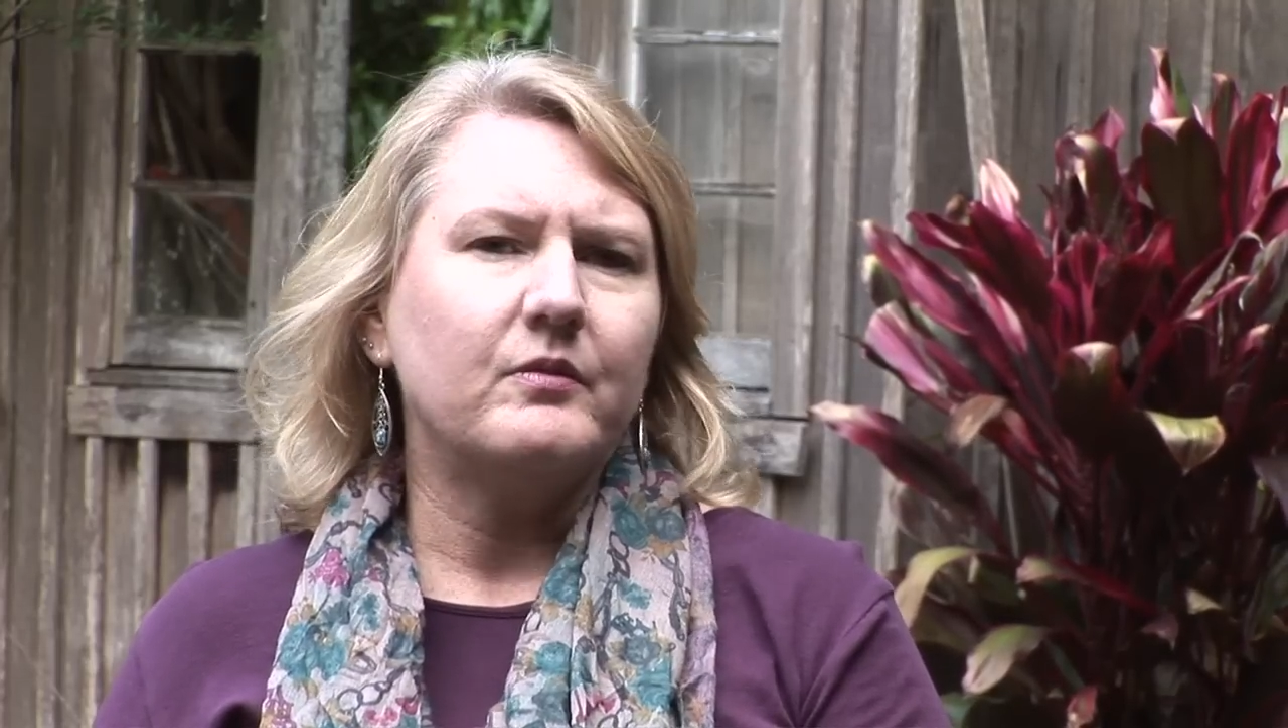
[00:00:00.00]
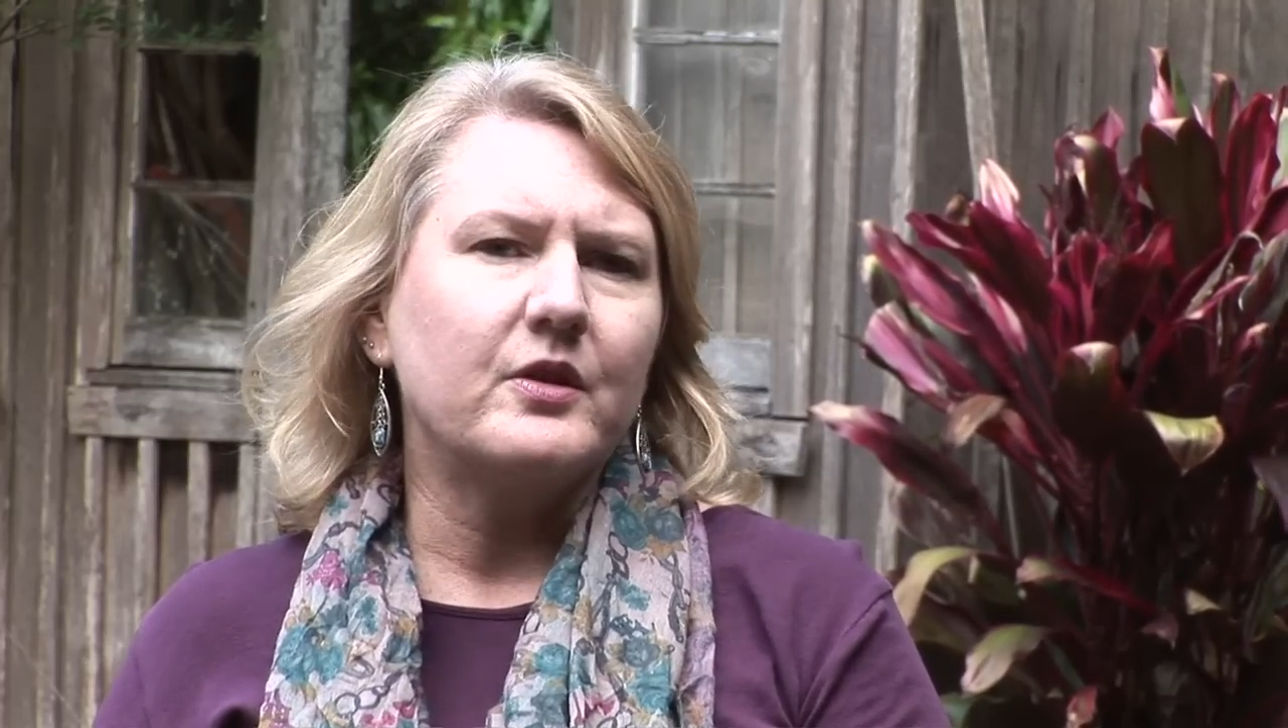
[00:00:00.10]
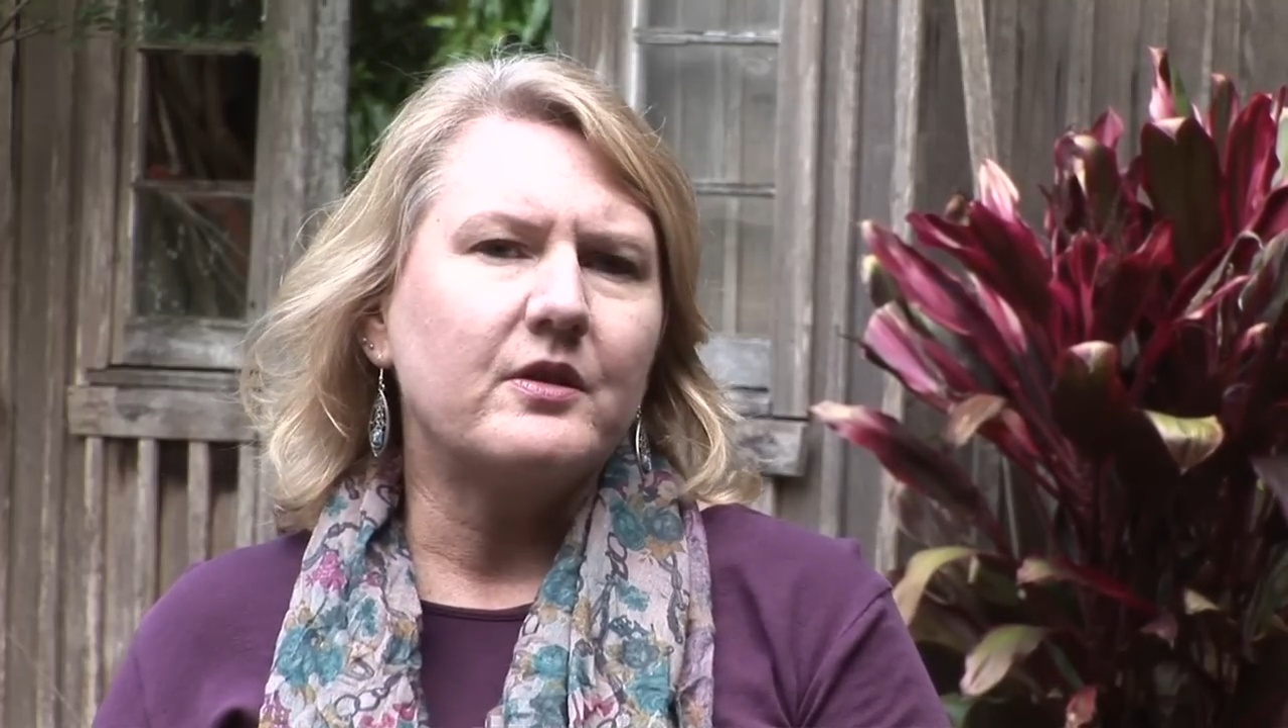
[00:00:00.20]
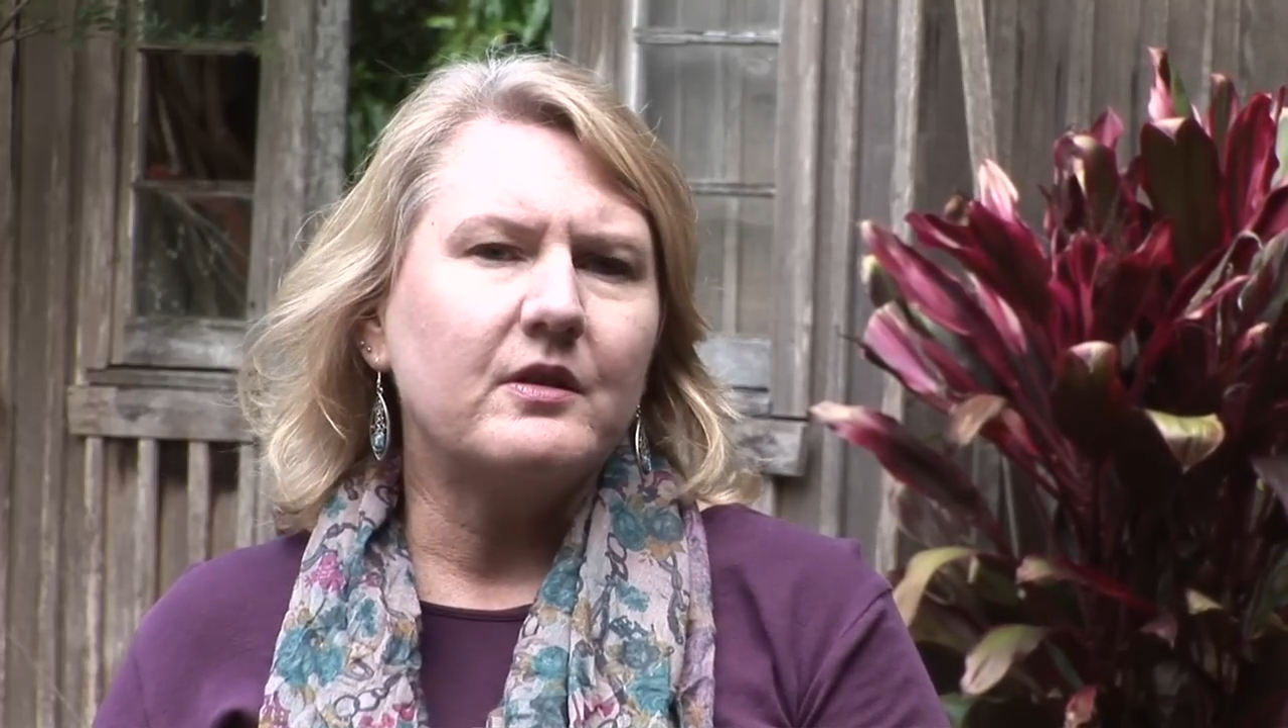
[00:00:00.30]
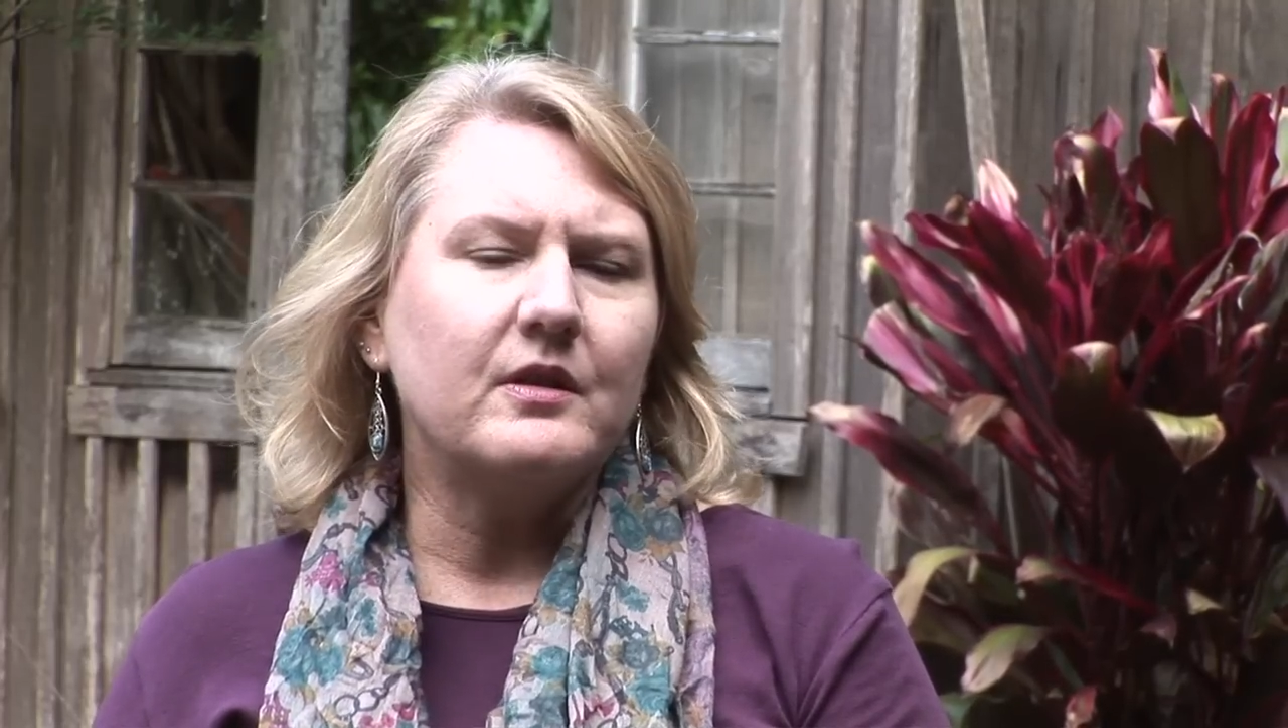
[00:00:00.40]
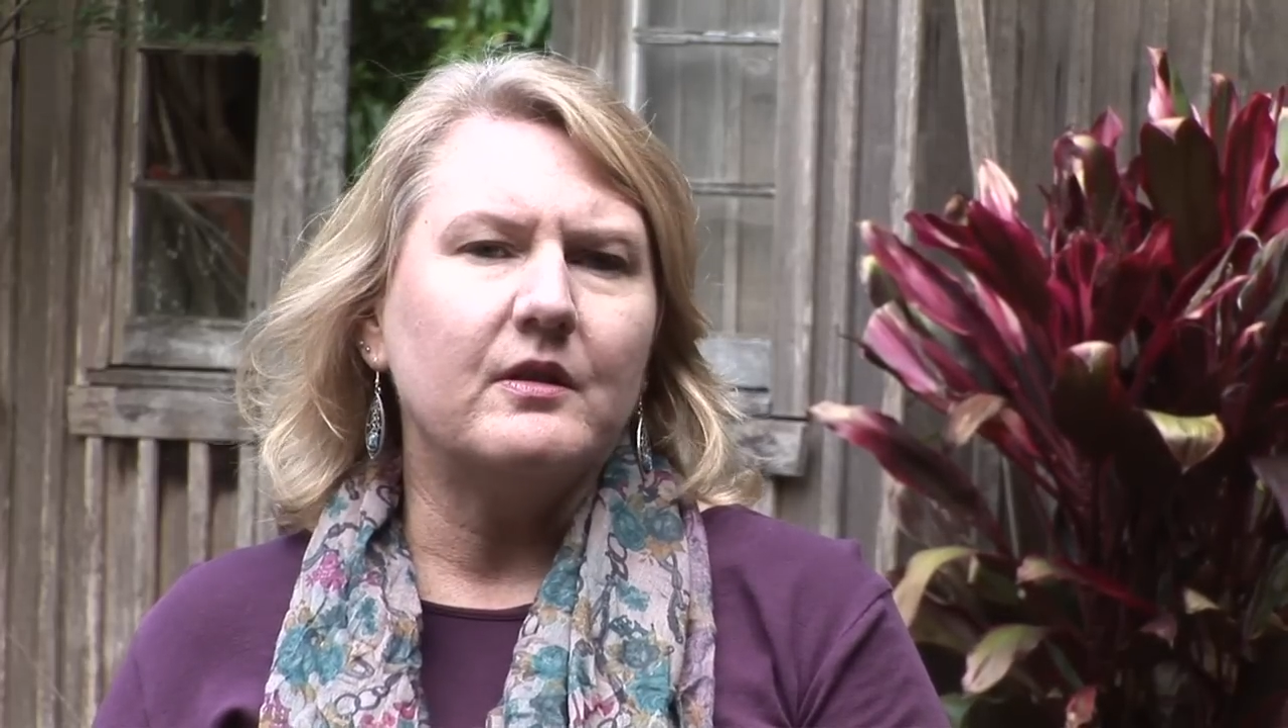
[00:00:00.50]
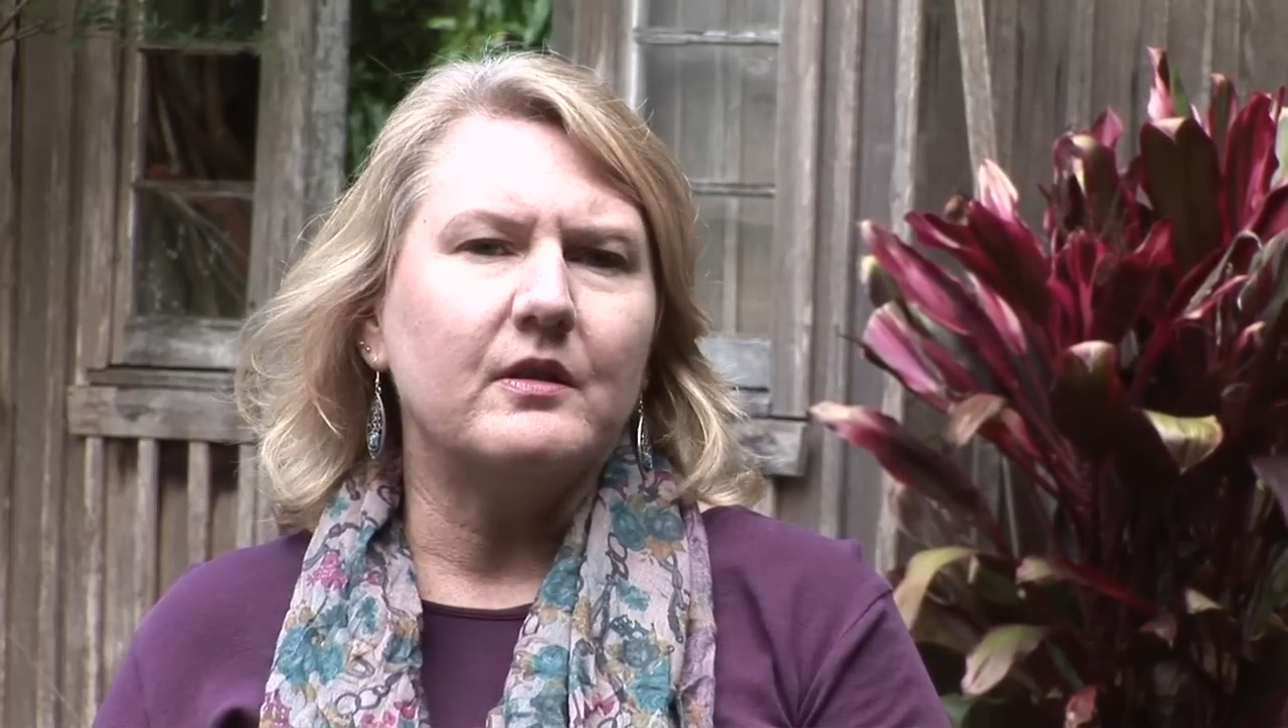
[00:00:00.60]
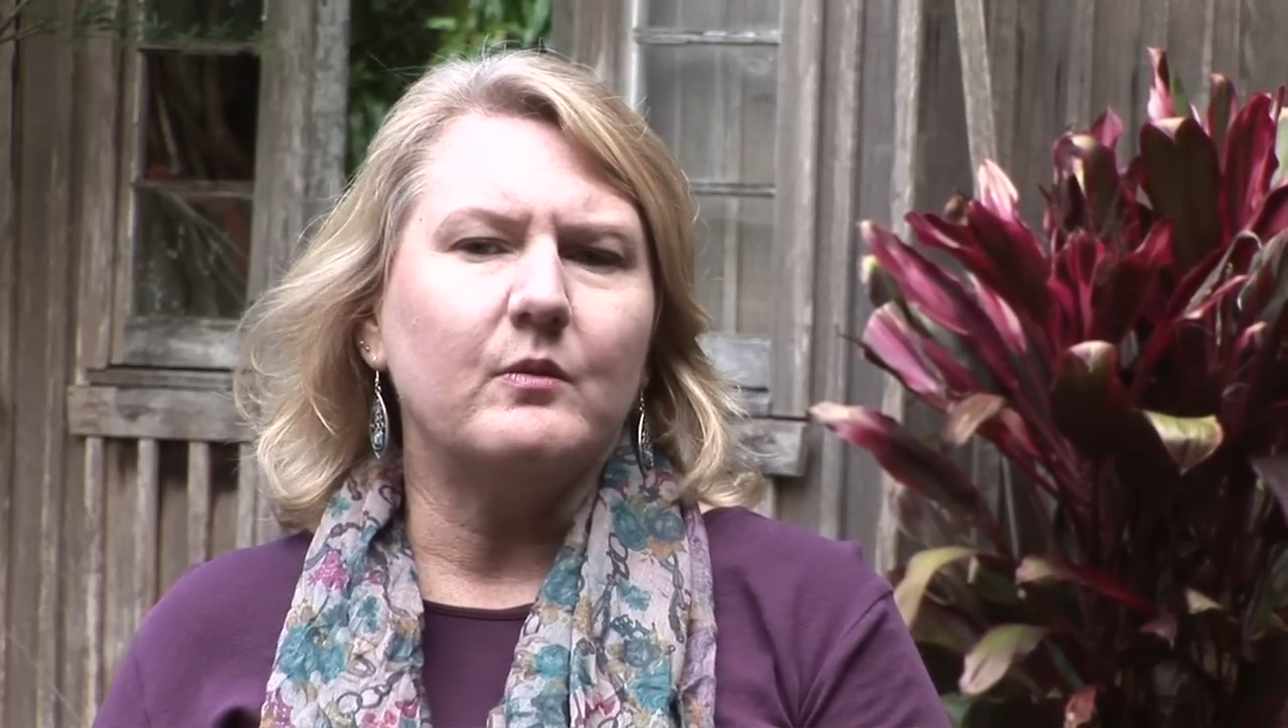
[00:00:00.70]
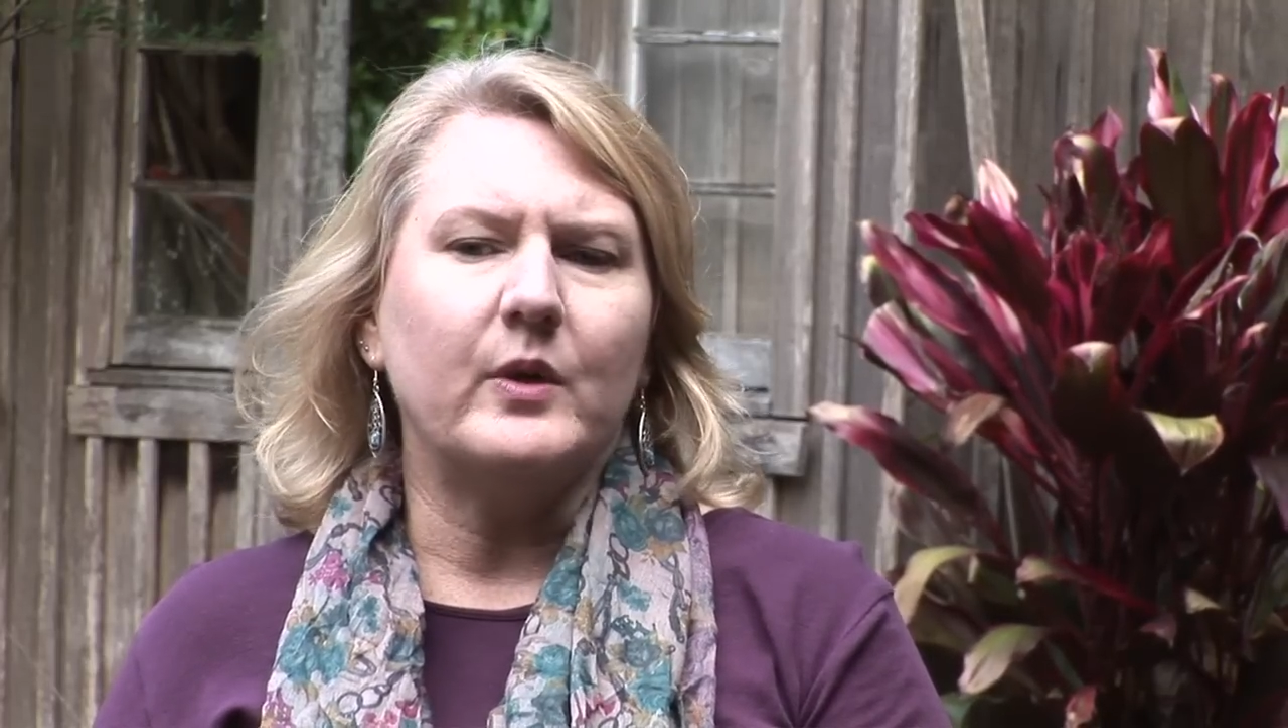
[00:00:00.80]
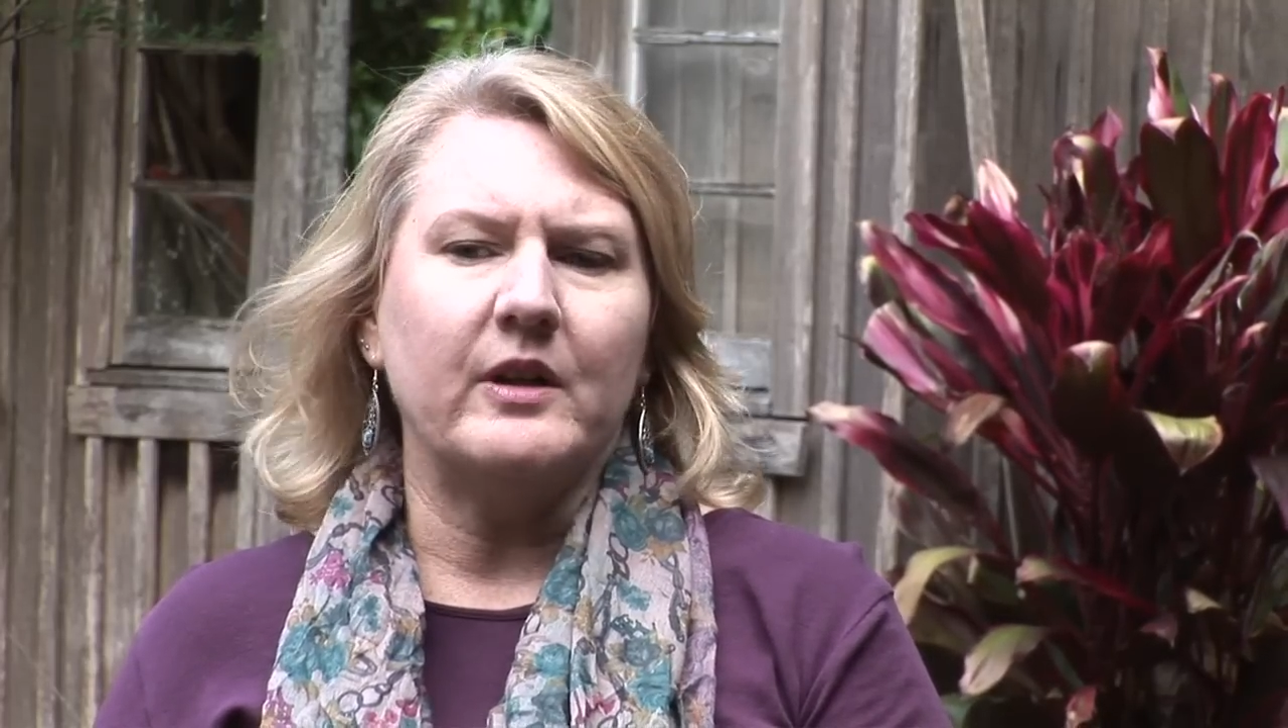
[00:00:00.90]
just
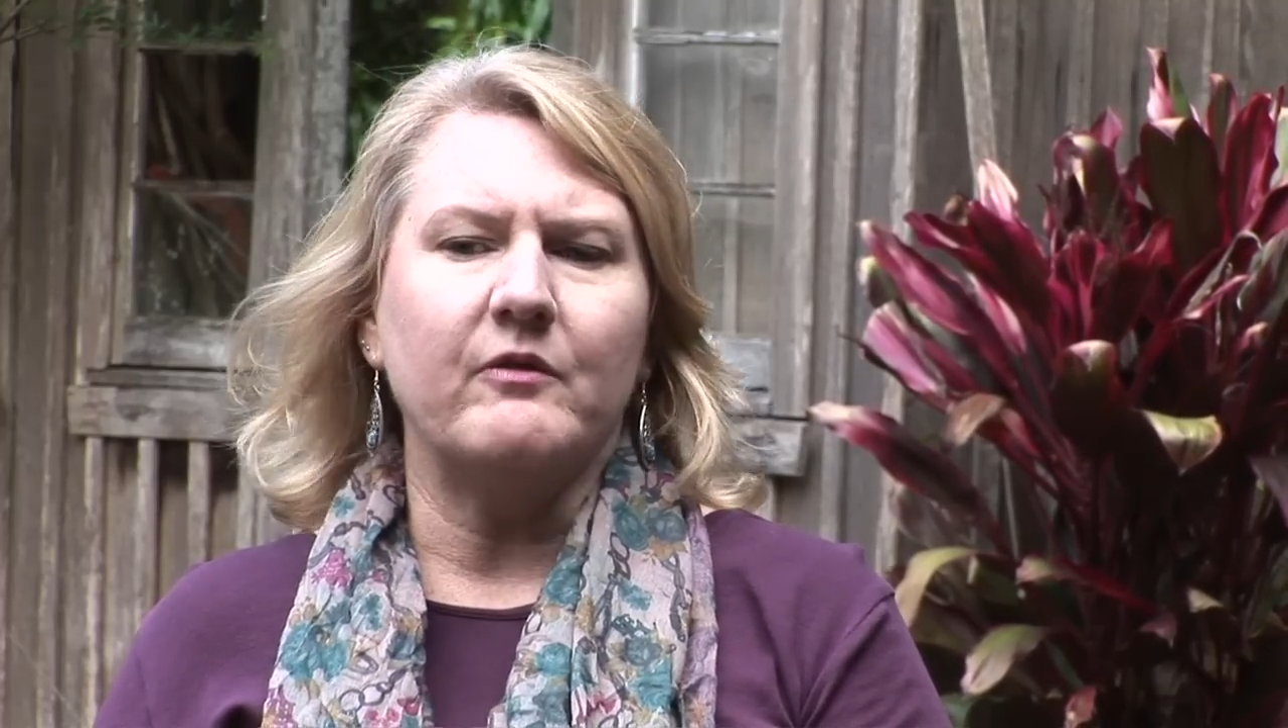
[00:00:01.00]
when